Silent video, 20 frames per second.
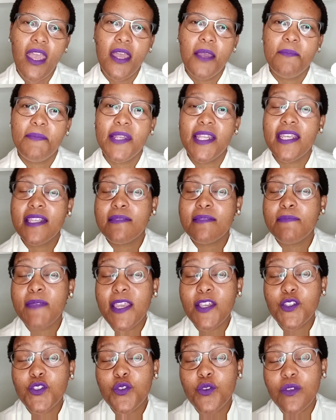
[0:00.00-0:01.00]
Please make
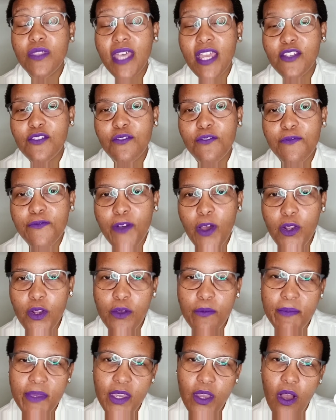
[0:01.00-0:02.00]
sure that you follow
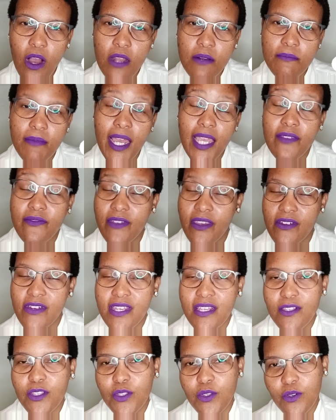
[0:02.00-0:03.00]
me on my
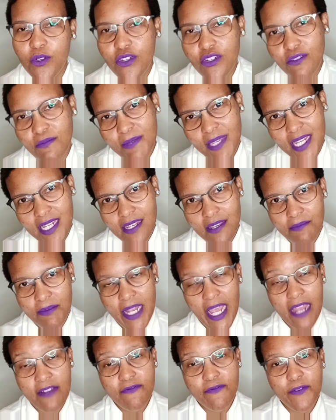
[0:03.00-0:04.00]
various social media
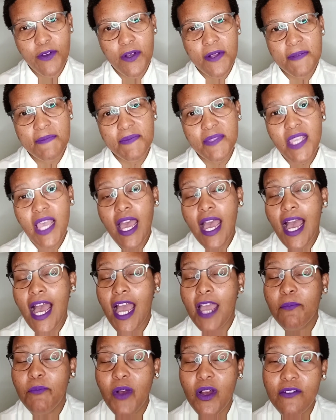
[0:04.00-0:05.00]
platforms.
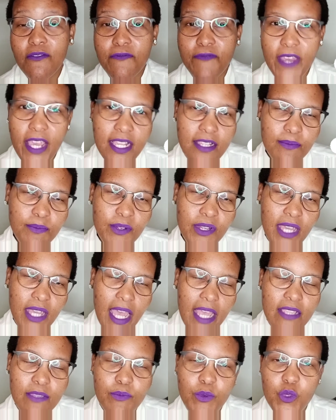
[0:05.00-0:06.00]
I'm on Facebook
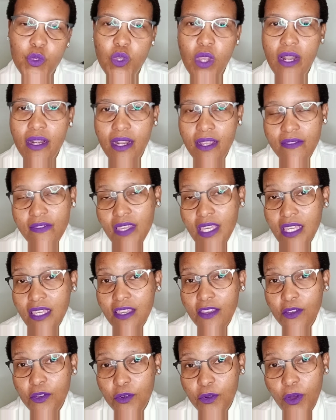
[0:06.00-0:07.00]
as Botswana
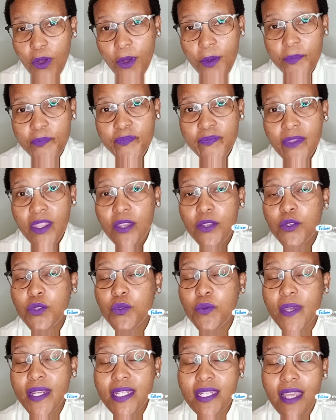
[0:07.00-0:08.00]
Thinking Law,
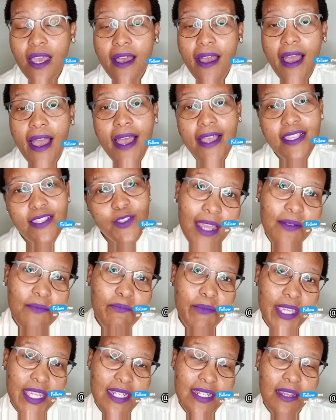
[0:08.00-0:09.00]
Twitter as
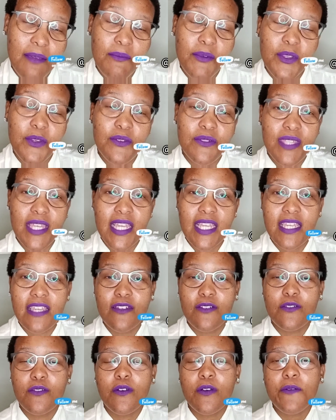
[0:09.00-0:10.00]
BW
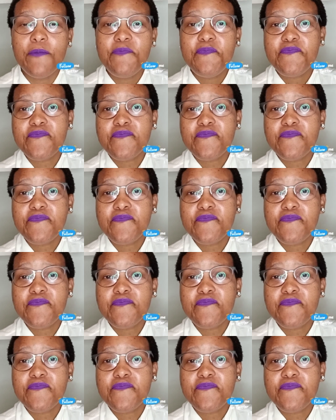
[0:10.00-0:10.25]
Thinking Law,